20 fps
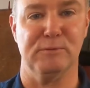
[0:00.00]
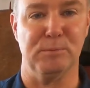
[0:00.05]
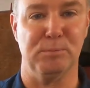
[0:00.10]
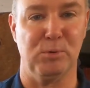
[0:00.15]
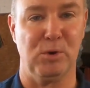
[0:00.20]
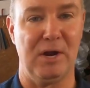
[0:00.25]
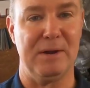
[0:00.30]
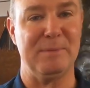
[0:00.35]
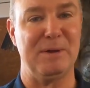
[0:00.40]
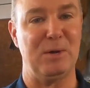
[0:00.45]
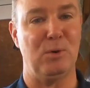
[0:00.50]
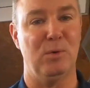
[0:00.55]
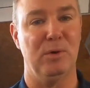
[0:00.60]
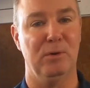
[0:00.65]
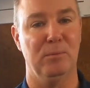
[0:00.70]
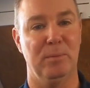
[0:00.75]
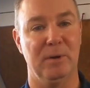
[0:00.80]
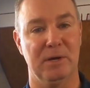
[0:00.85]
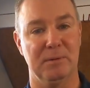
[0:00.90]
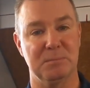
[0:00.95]
for priming
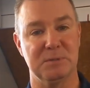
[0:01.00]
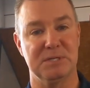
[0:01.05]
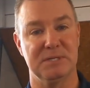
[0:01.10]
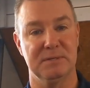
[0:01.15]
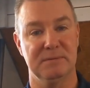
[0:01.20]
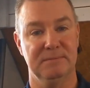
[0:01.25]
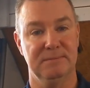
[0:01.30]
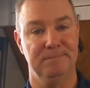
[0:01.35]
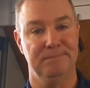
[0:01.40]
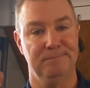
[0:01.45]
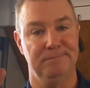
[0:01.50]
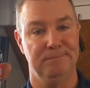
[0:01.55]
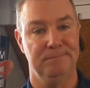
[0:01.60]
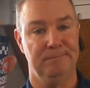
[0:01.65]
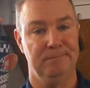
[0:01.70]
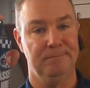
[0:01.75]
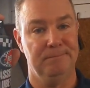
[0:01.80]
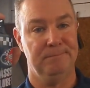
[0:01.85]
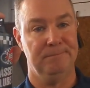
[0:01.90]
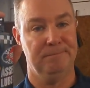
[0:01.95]
oil pumps.
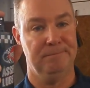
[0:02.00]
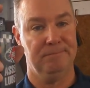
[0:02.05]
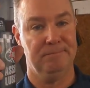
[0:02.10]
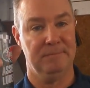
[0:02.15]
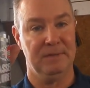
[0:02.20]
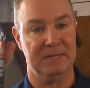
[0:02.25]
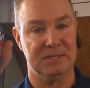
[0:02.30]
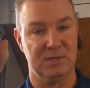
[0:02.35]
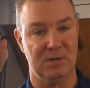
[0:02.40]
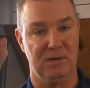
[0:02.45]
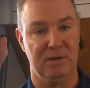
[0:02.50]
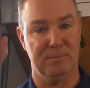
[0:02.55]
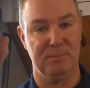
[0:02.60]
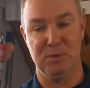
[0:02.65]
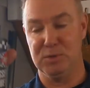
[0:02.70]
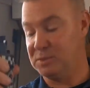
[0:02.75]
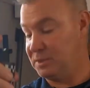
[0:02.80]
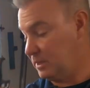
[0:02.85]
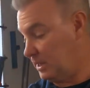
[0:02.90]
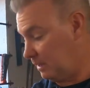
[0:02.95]
That's all I'm
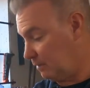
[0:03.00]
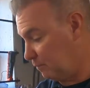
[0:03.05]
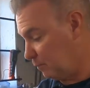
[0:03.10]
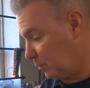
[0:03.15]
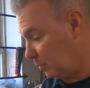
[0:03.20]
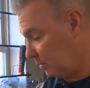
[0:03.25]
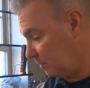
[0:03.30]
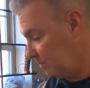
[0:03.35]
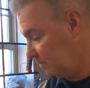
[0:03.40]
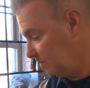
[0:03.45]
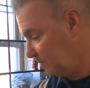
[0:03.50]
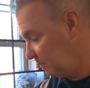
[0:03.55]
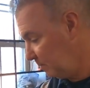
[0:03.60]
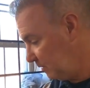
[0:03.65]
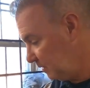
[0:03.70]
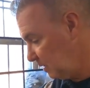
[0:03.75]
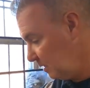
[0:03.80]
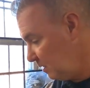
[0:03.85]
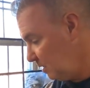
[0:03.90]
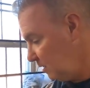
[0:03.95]
using that for.
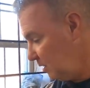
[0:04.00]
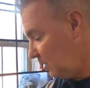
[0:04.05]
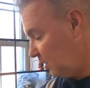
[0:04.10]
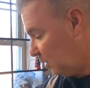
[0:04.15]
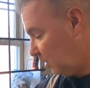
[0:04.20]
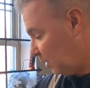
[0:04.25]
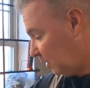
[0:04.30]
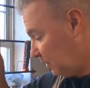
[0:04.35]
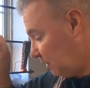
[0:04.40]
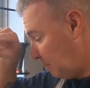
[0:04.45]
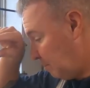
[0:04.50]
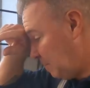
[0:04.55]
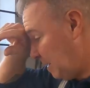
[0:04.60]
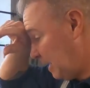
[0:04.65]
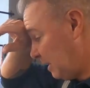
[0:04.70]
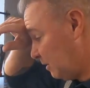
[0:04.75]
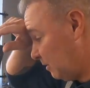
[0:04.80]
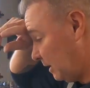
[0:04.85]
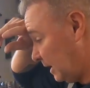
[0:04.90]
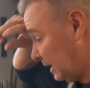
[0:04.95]
On the
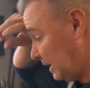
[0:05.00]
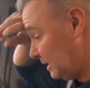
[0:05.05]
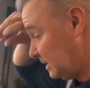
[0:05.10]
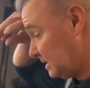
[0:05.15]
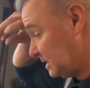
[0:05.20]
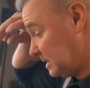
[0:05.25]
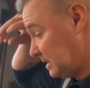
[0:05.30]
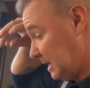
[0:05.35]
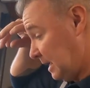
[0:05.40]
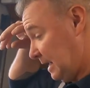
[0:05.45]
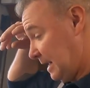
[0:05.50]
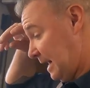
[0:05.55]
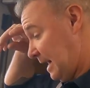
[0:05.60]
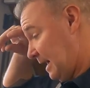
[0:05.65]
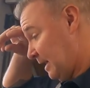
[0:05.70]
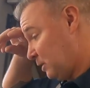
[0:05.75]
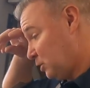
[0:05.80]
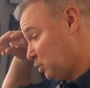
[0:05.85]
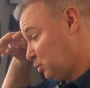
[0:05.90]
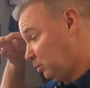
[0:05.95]
bearings, I
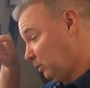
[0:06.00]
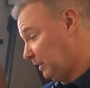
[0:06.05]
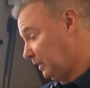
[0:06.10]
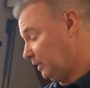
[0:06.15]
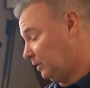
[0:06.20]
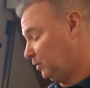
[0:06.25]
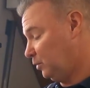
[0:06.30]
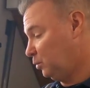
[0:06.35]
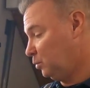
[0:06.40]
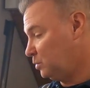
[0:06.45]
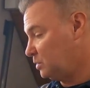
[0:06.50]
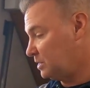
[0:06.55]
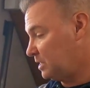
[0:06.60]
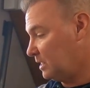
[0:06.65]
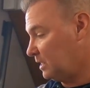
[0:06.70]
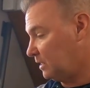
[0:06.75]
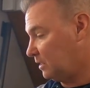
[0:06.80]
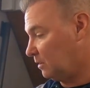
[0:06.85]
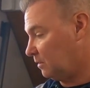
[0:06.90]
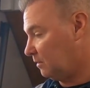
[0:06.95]
actually use
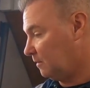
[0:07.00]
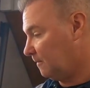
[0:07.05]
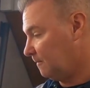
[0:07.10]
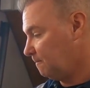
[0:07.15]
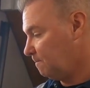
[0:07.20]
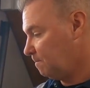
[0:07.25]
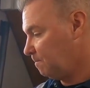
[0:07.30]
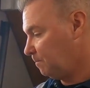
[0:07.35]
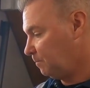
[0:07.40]
their